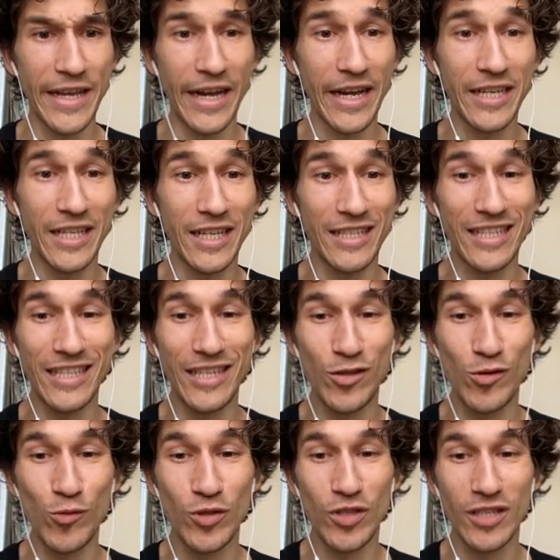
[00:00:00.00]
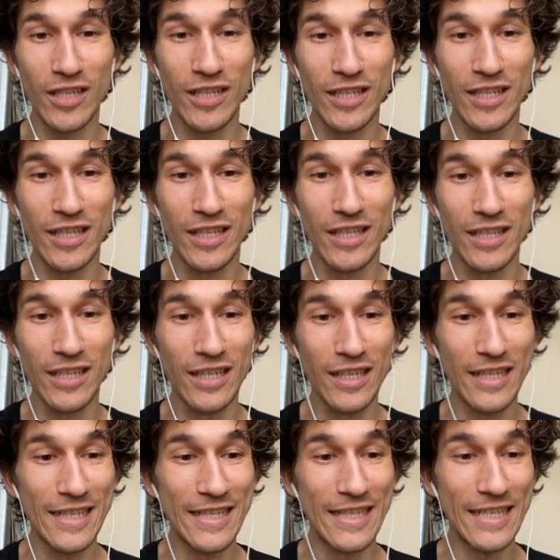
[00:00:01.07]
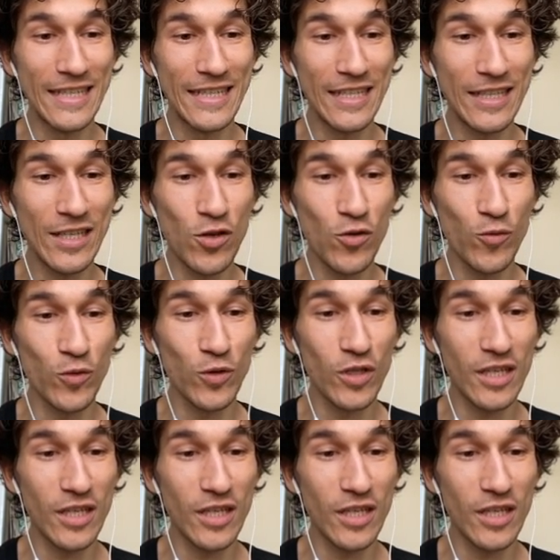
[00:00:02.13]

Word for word: I didn't use... Didn't use...